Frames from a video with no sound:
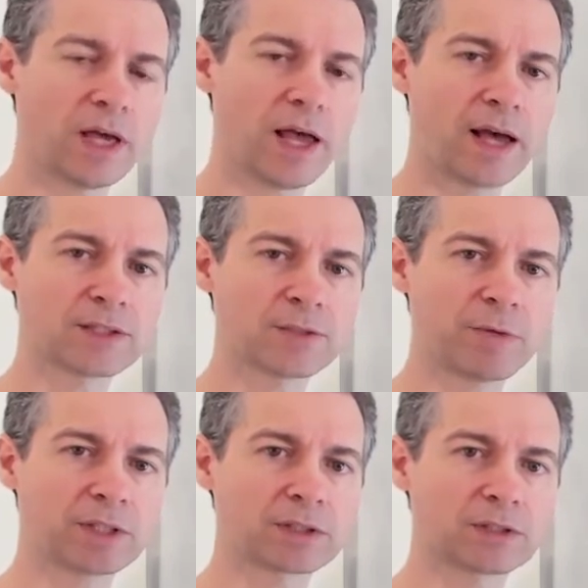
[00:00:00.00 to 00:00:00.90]

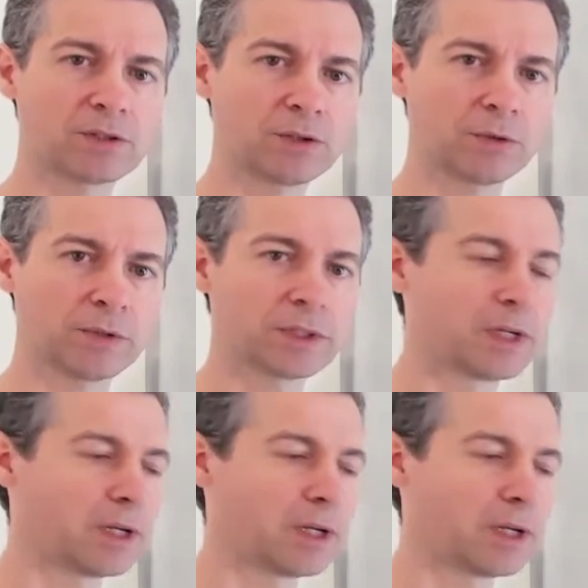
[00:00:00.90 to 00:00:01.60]
aspect to it.